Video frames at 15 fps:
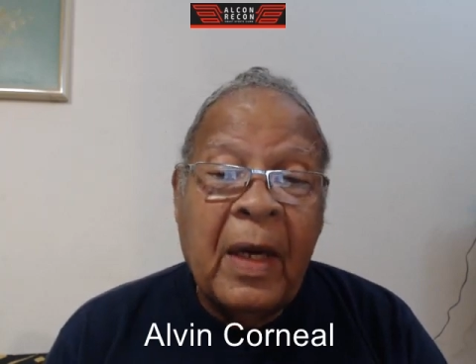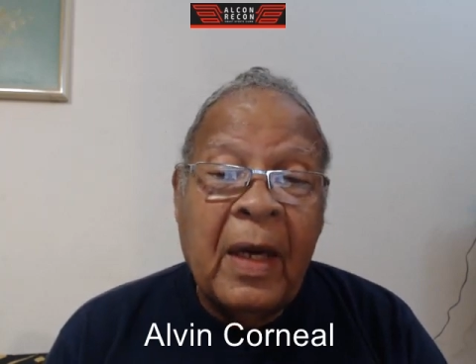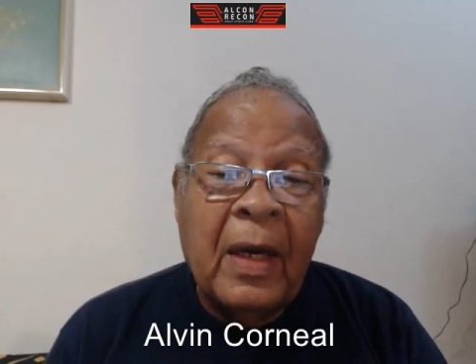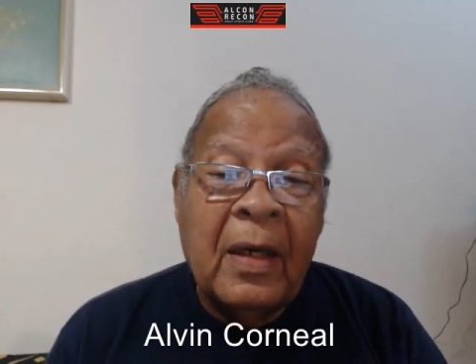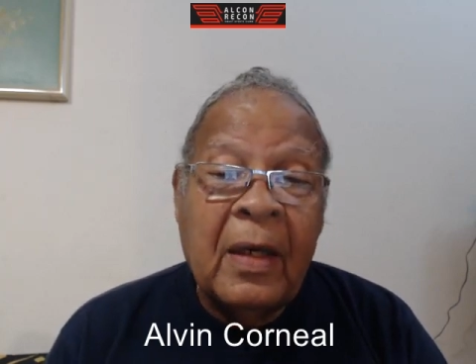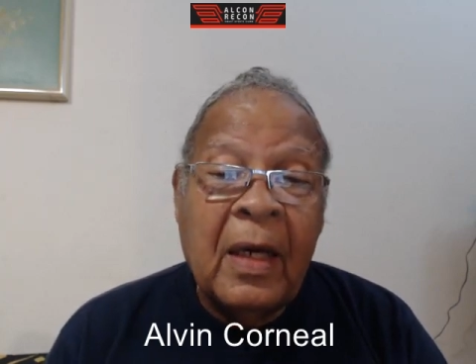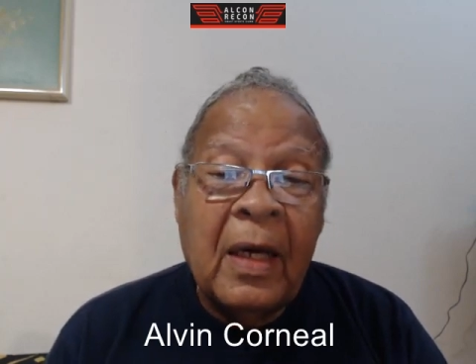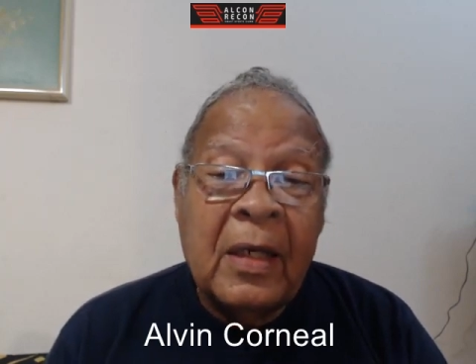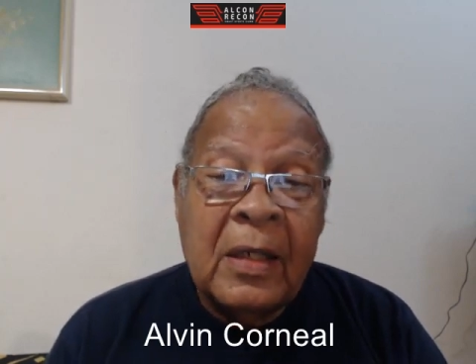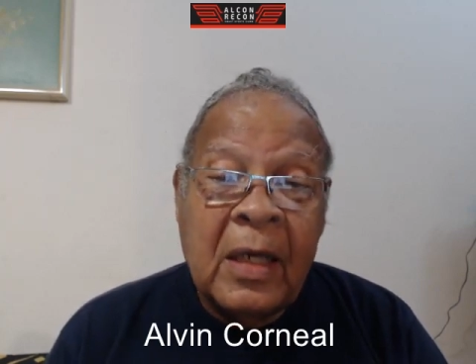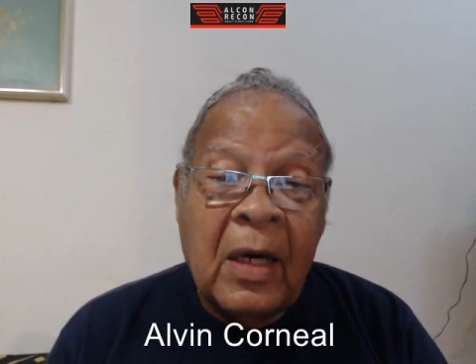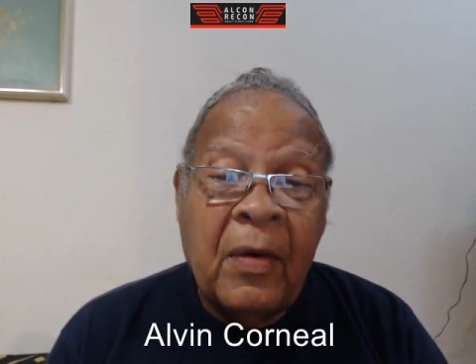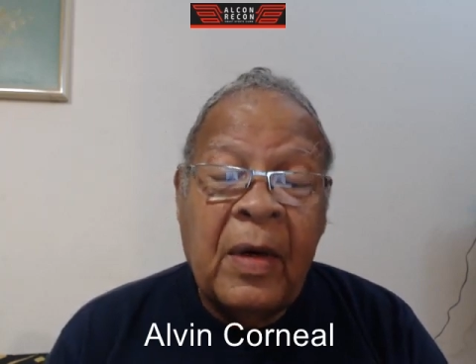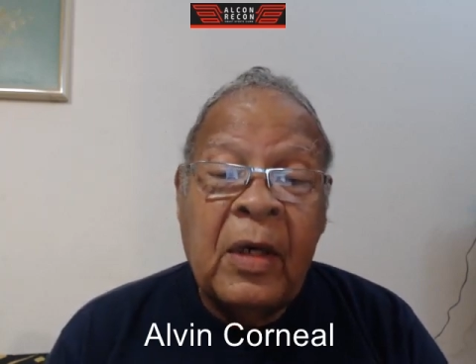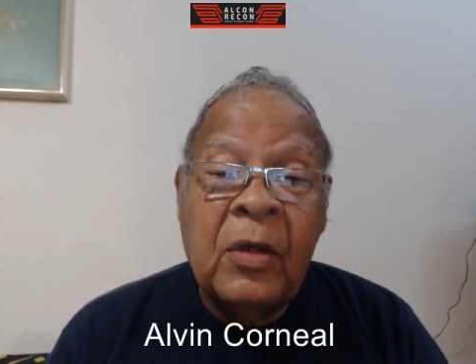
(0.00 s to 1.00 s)
and
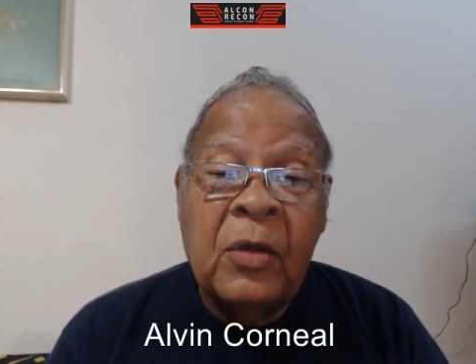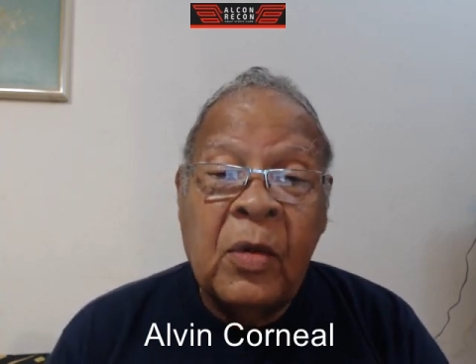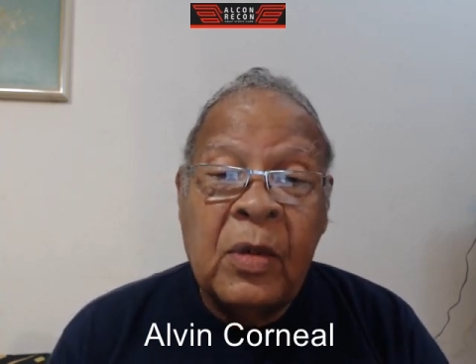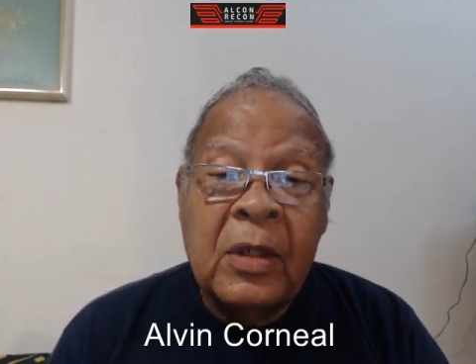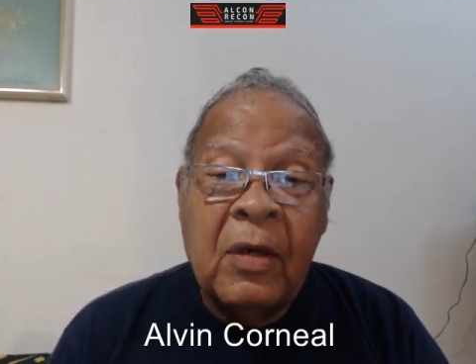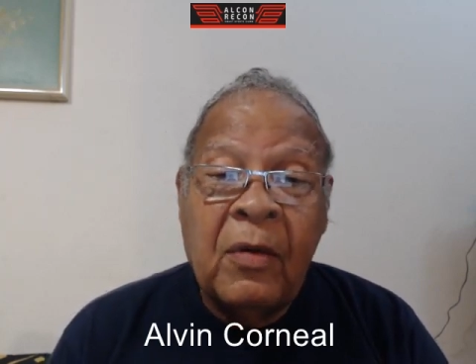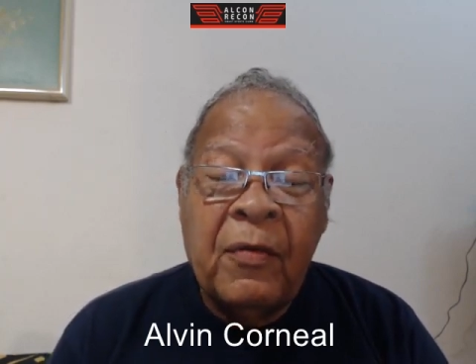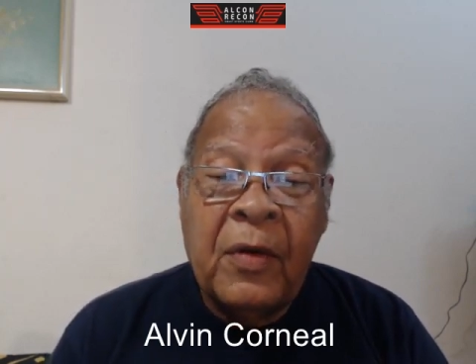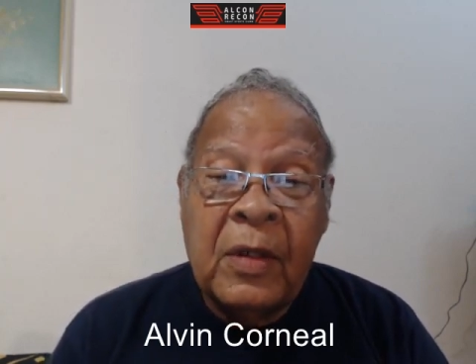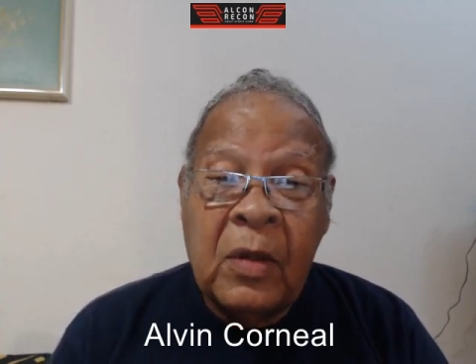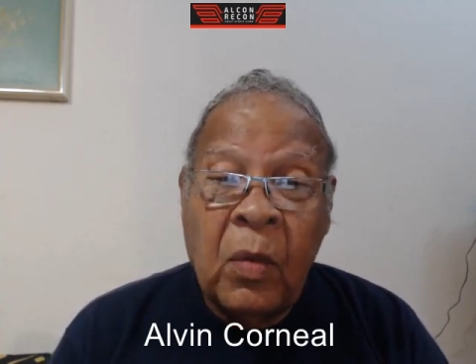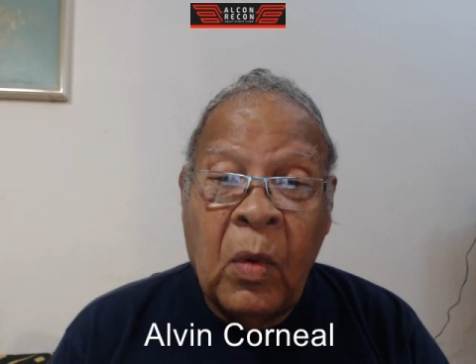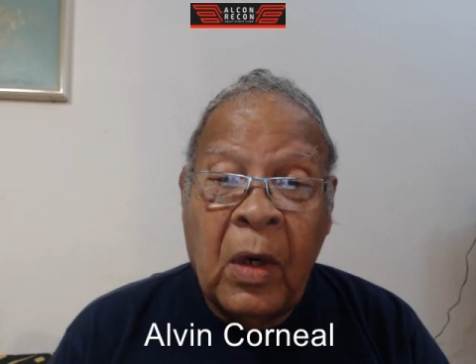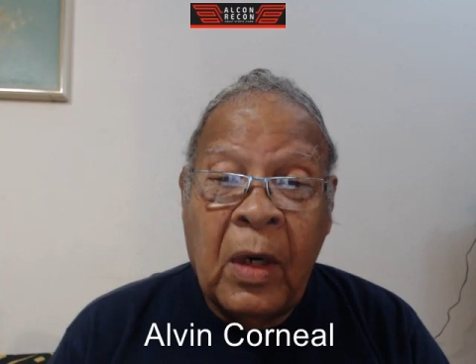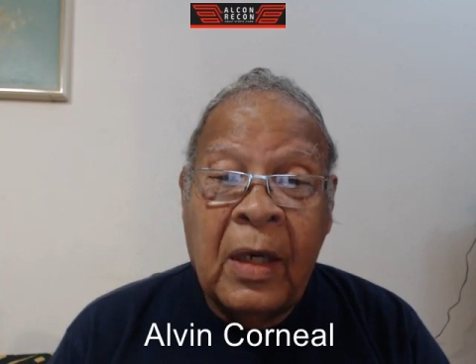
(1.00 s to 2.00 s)
Azari Joseph
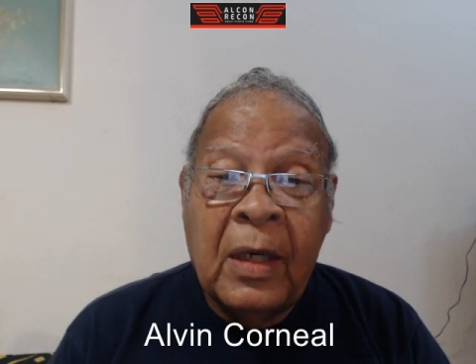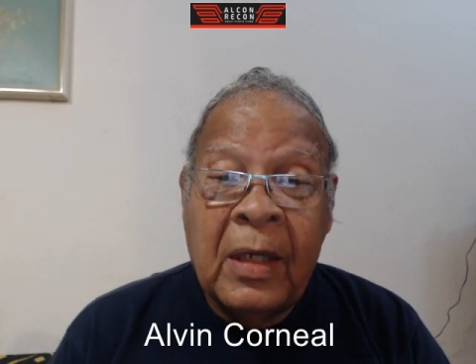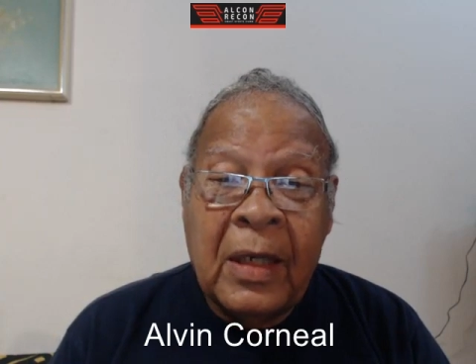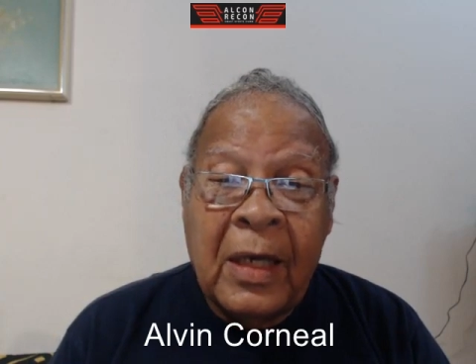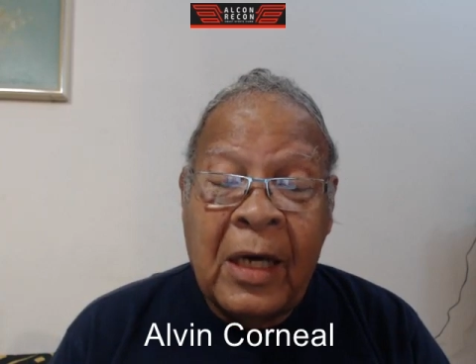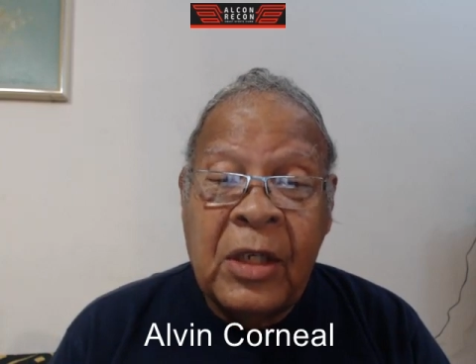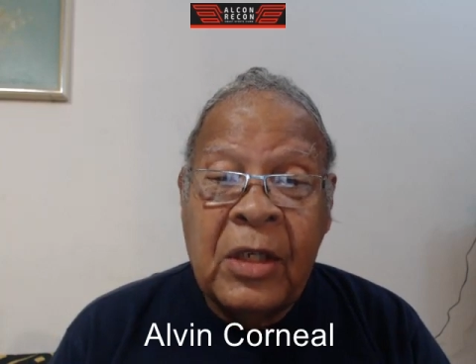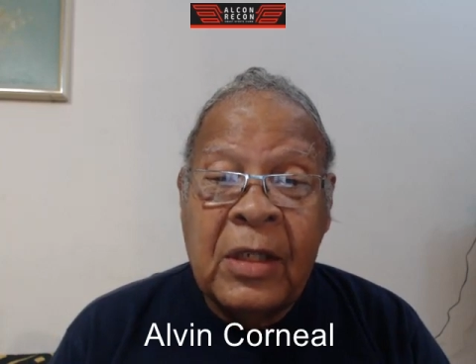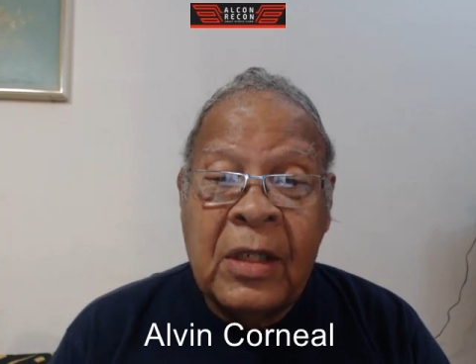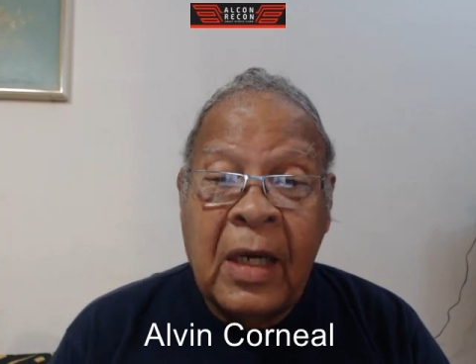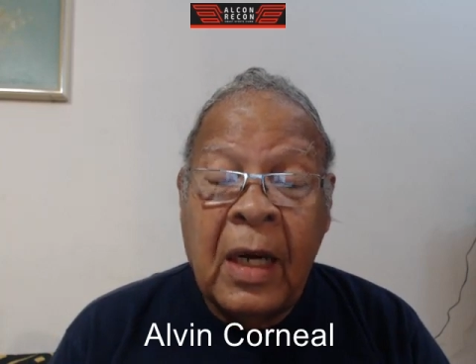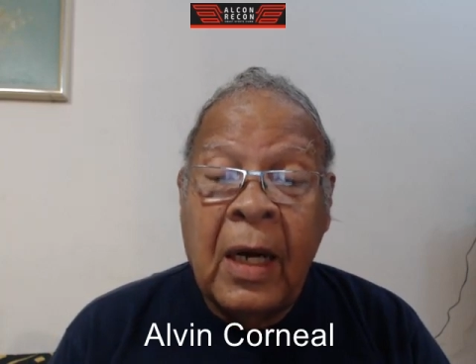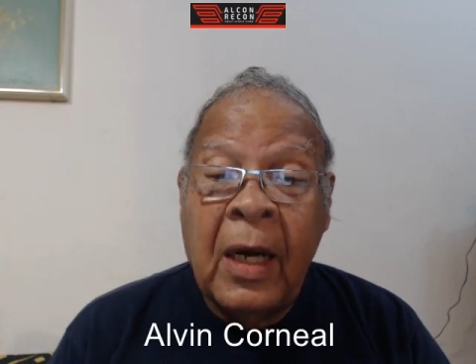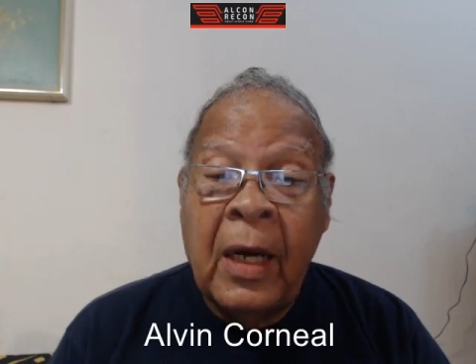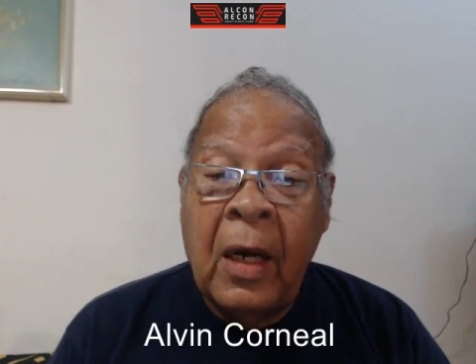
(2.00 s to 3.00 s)
is the one that catches
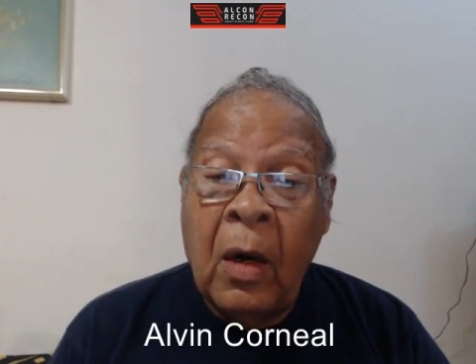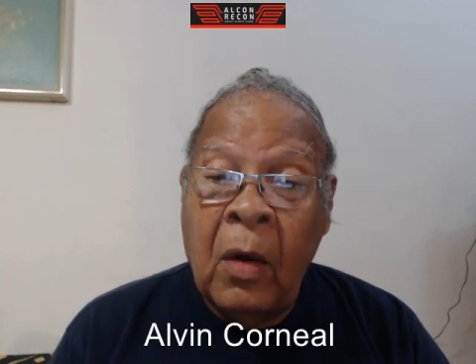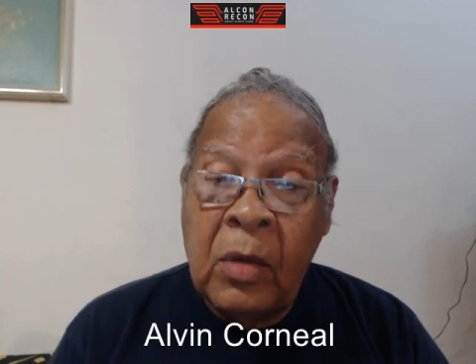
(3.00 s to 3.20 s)
the eye